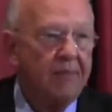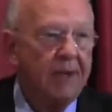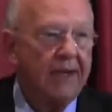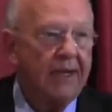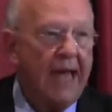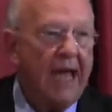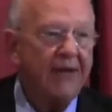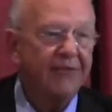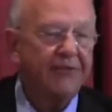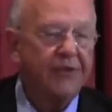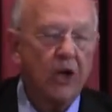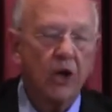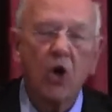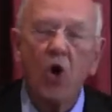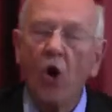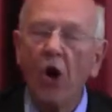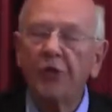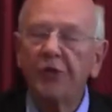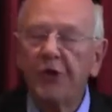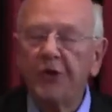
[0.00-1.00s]
but after
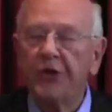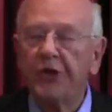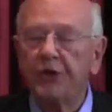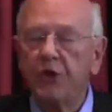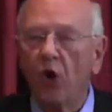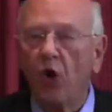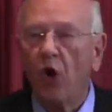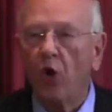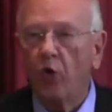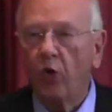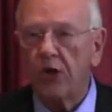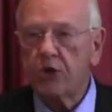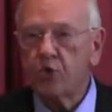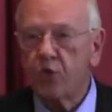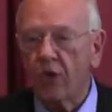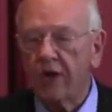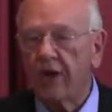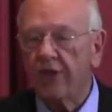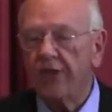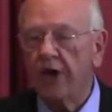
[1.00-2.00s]
going through the door,
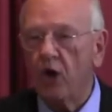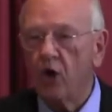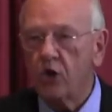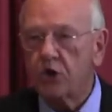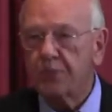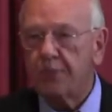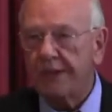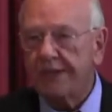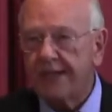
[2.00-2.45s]
which one of those